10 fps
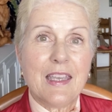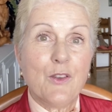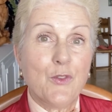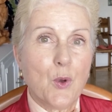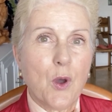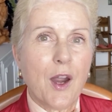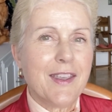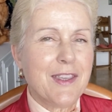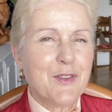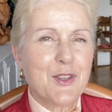If you are
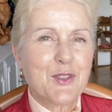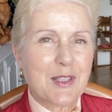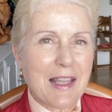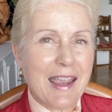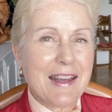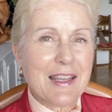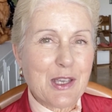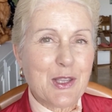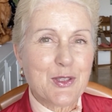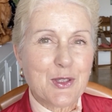even slightly
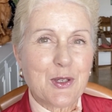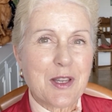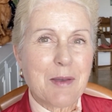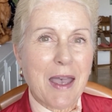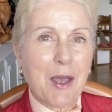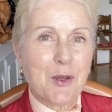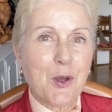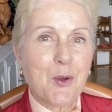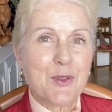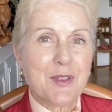uncertain about
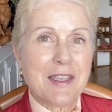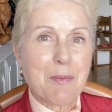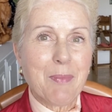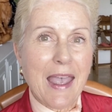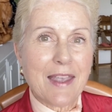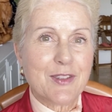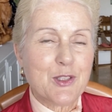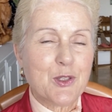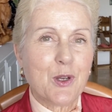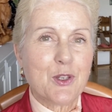notes in a
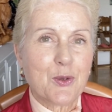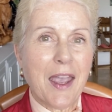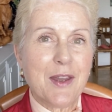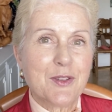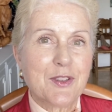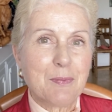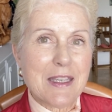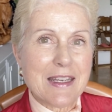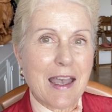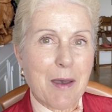passage you are trying to
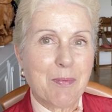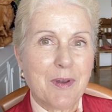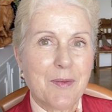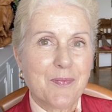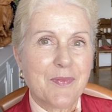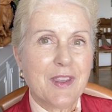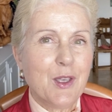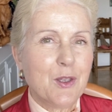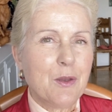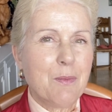speed up,
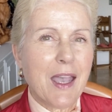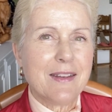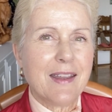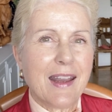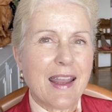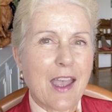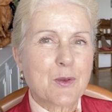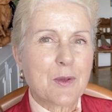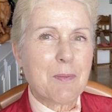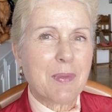you might not
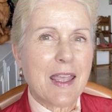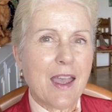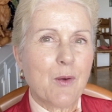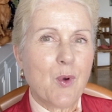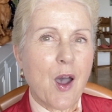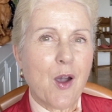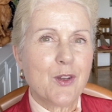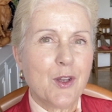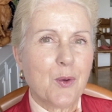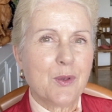actually play a
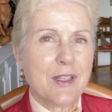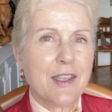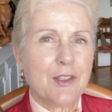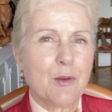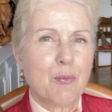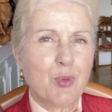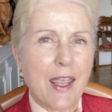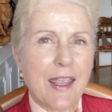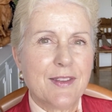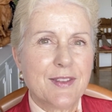wrong note, yet your
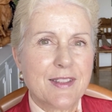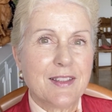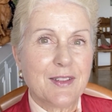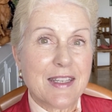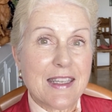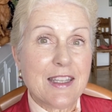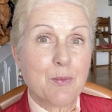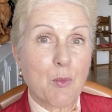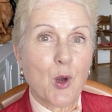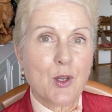brain still
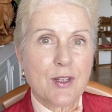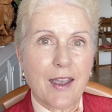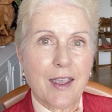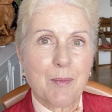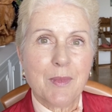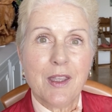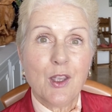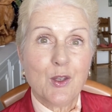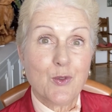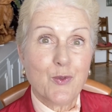needs more time
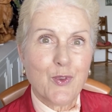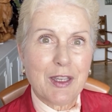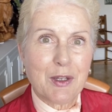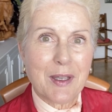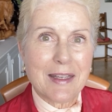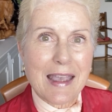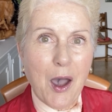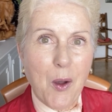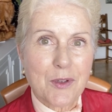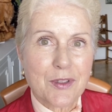to figure it
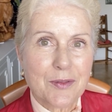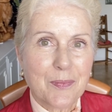out.